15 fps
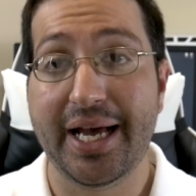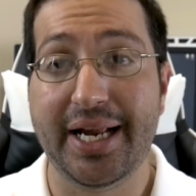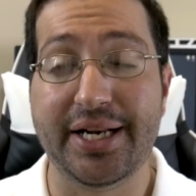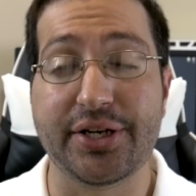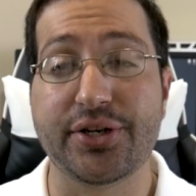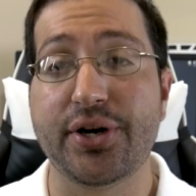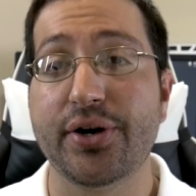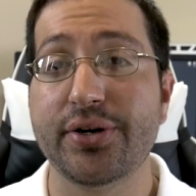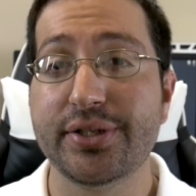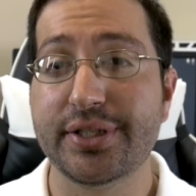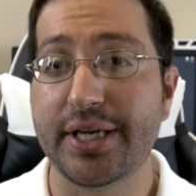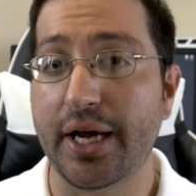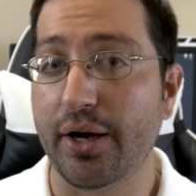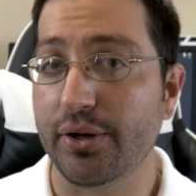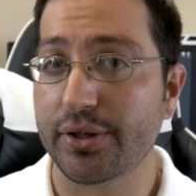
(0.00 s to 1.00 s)
and it
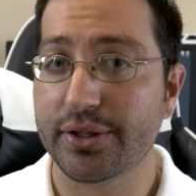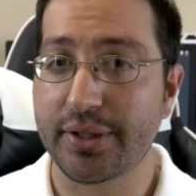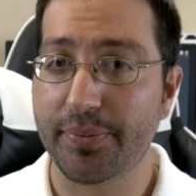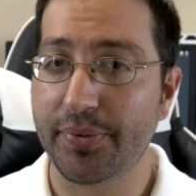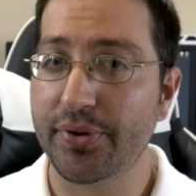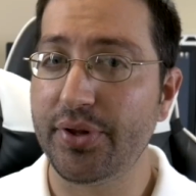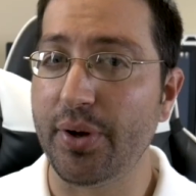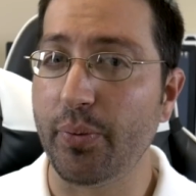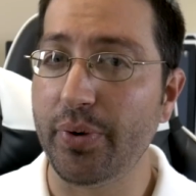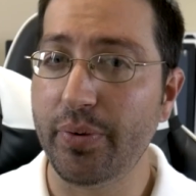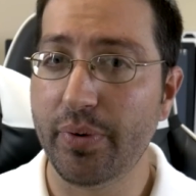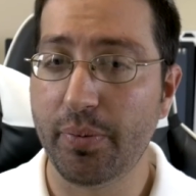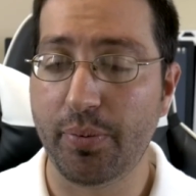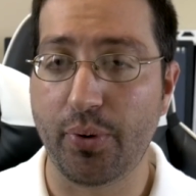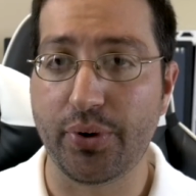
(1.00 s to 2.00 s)
turns out something that we
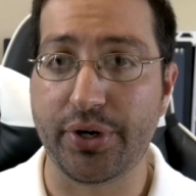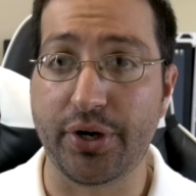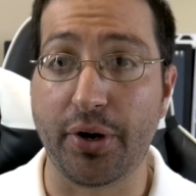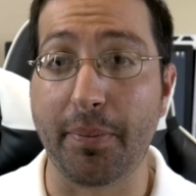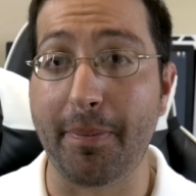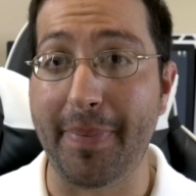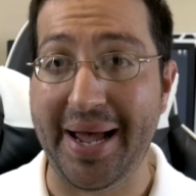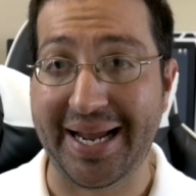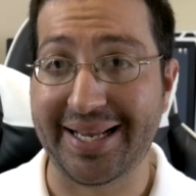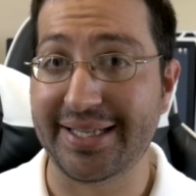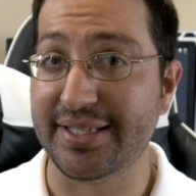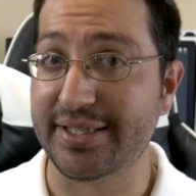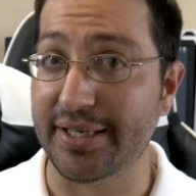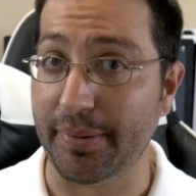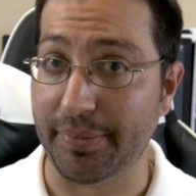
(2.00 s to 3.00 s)
reported on back
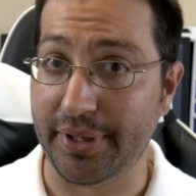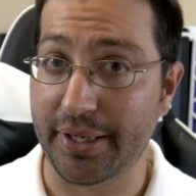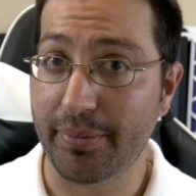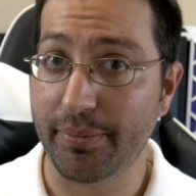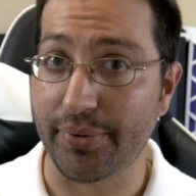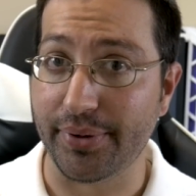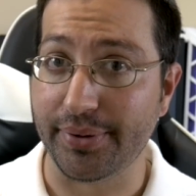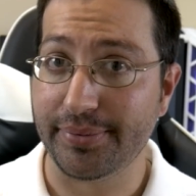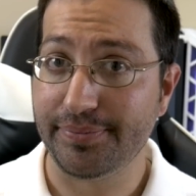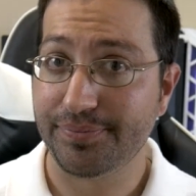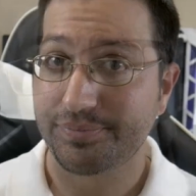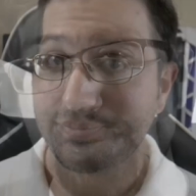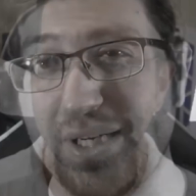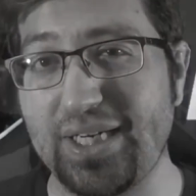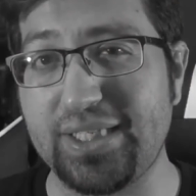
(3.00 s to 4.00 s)
in September
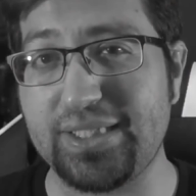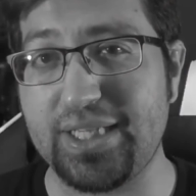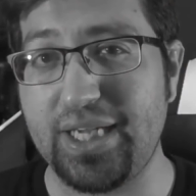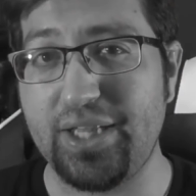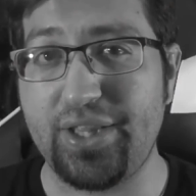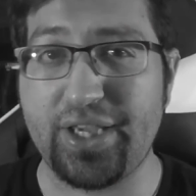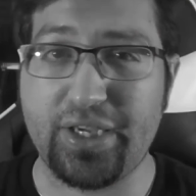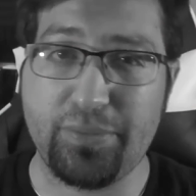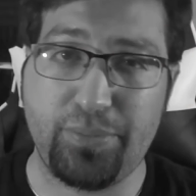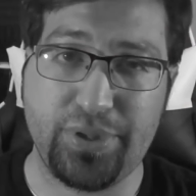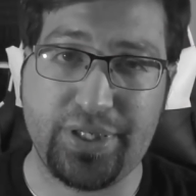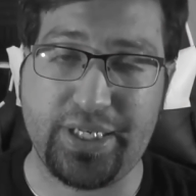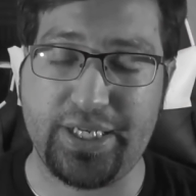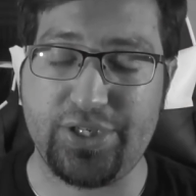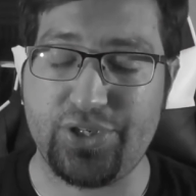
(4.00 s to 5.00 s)
because they could
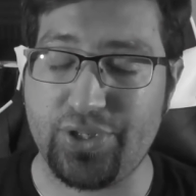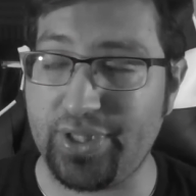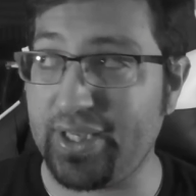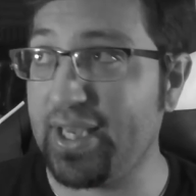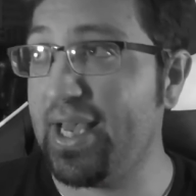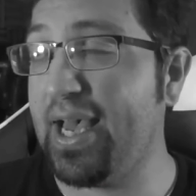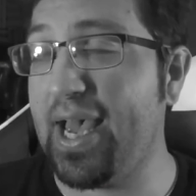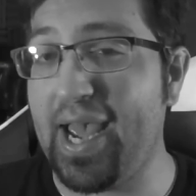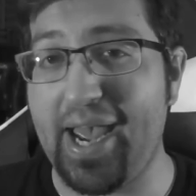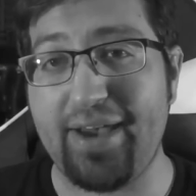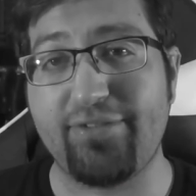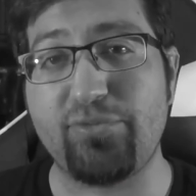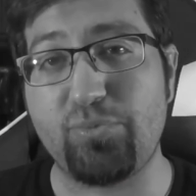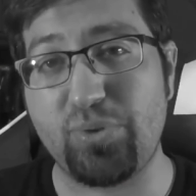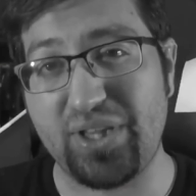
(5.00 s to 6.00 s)
potentially
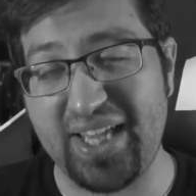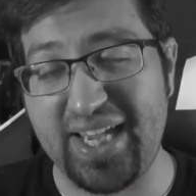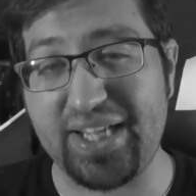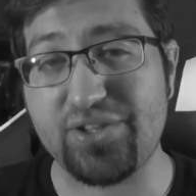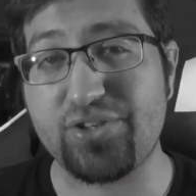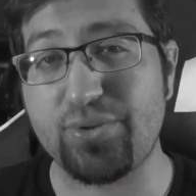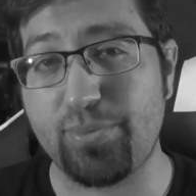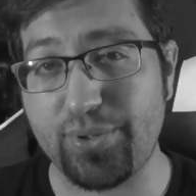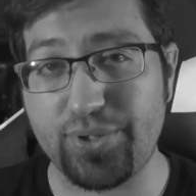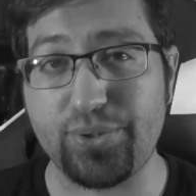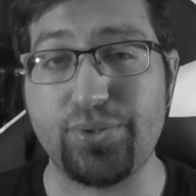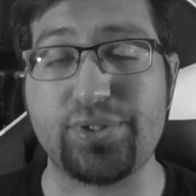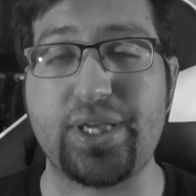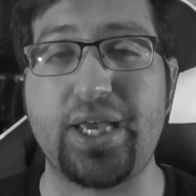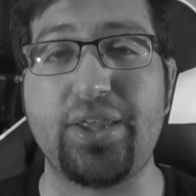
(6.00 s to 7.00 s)
have plans to
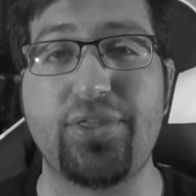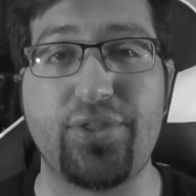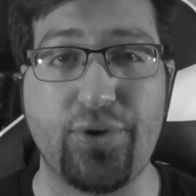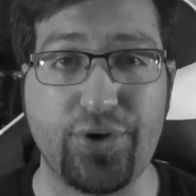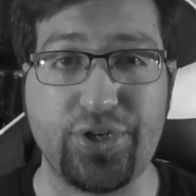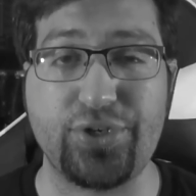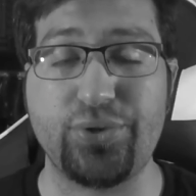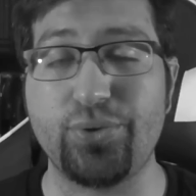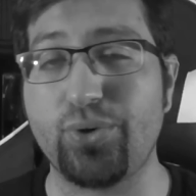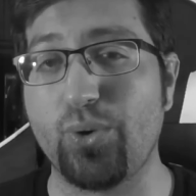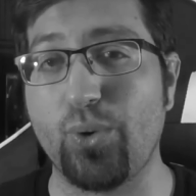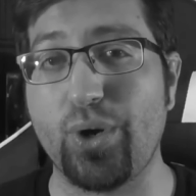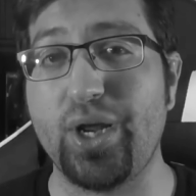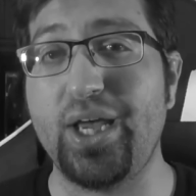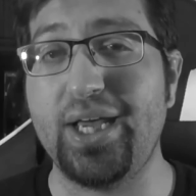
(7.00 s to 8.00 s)
produce a 32
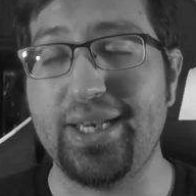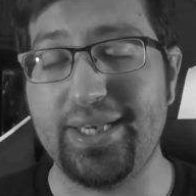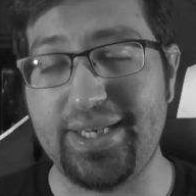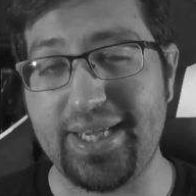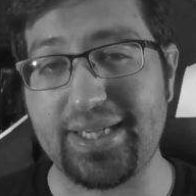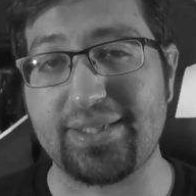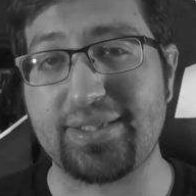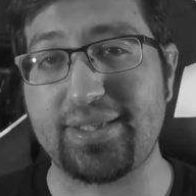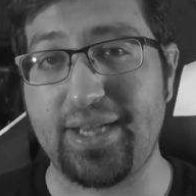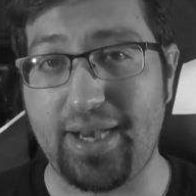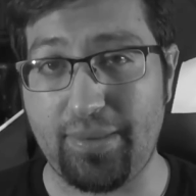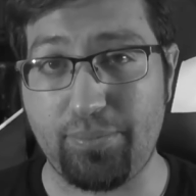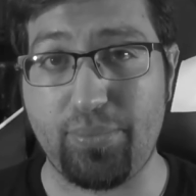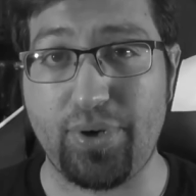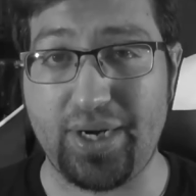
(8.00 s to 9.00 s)
core
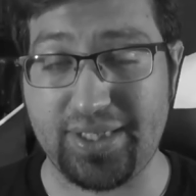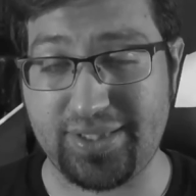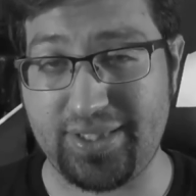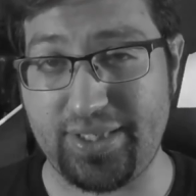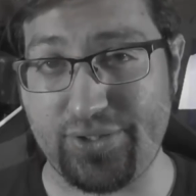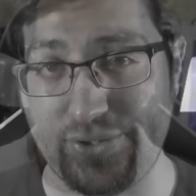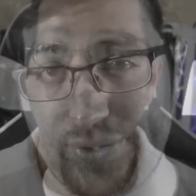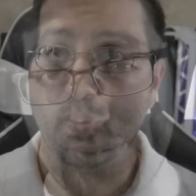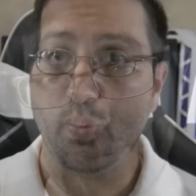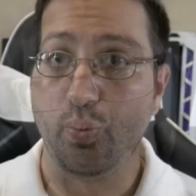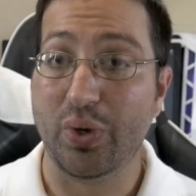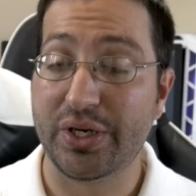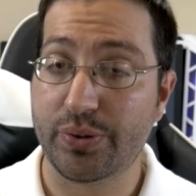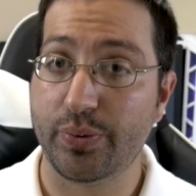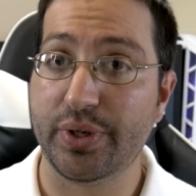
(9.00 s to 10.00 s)
desktop processor,
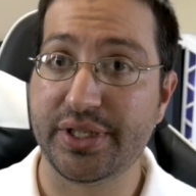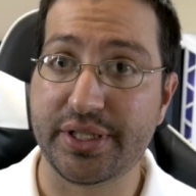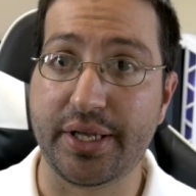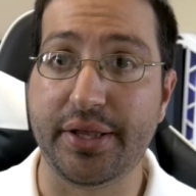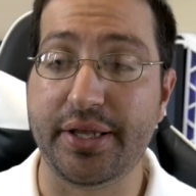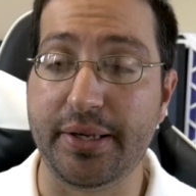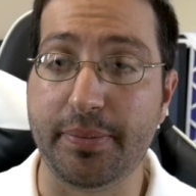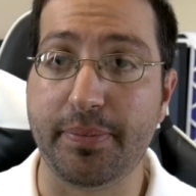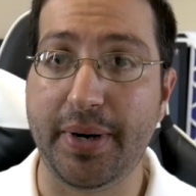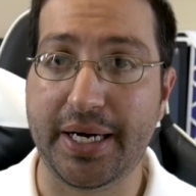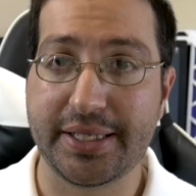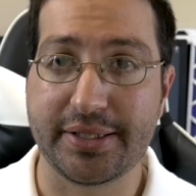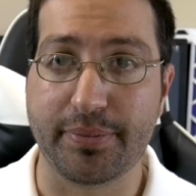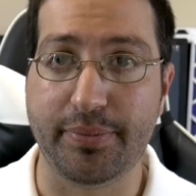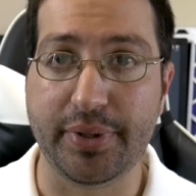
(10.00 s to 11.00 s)
which was the
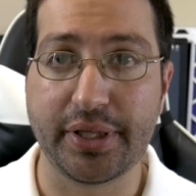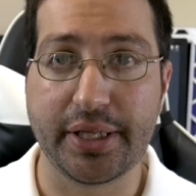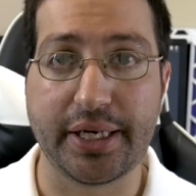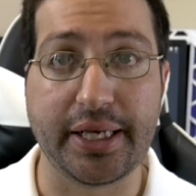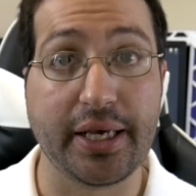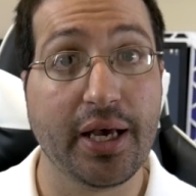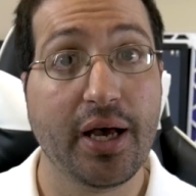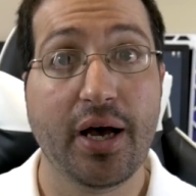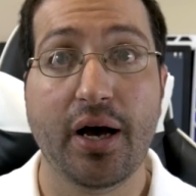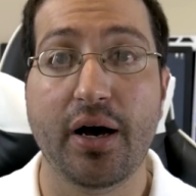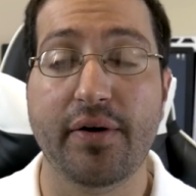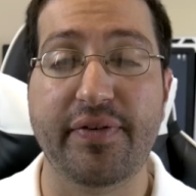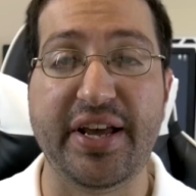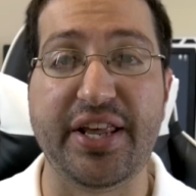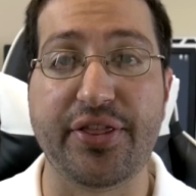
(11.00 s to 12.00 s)
possibility
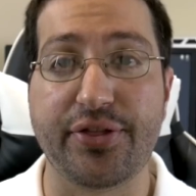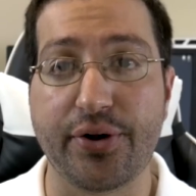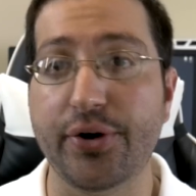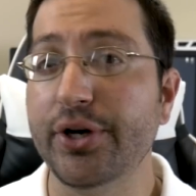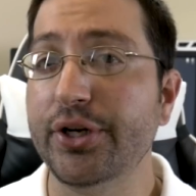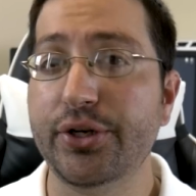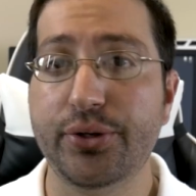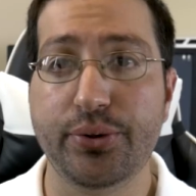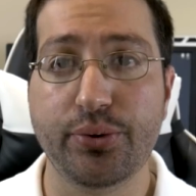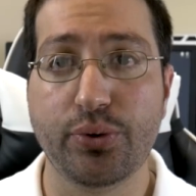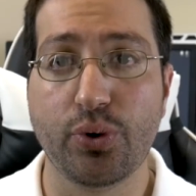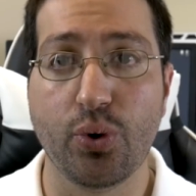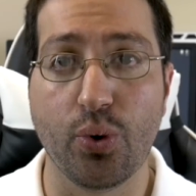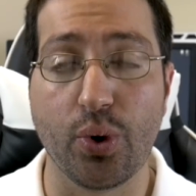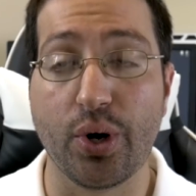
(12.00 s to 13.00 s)
of a 32
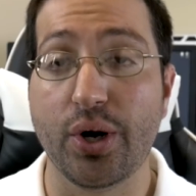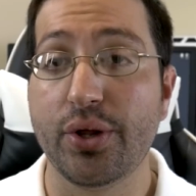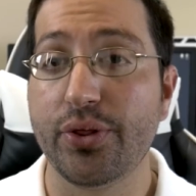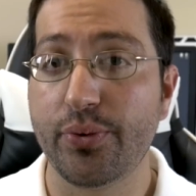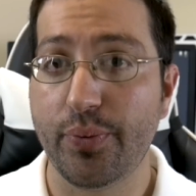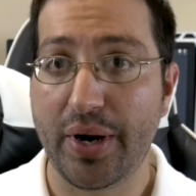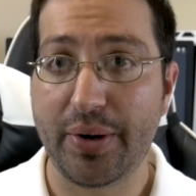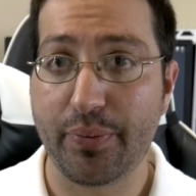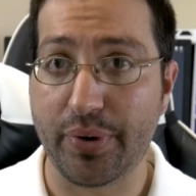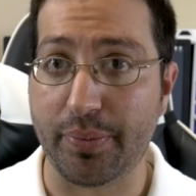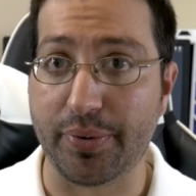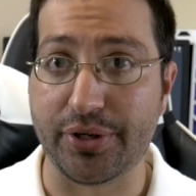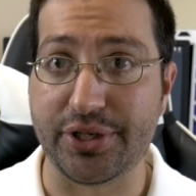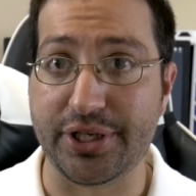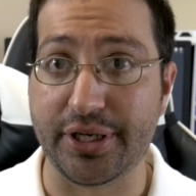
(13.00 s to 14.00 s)
core
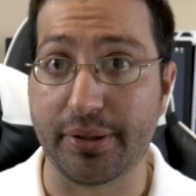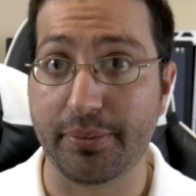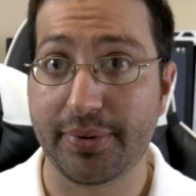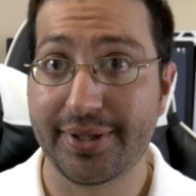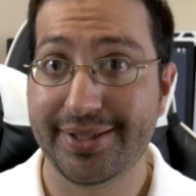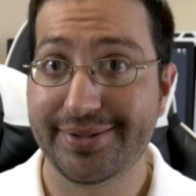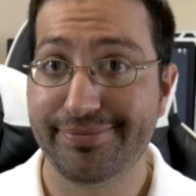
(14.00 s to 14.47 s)
Threadripper chip.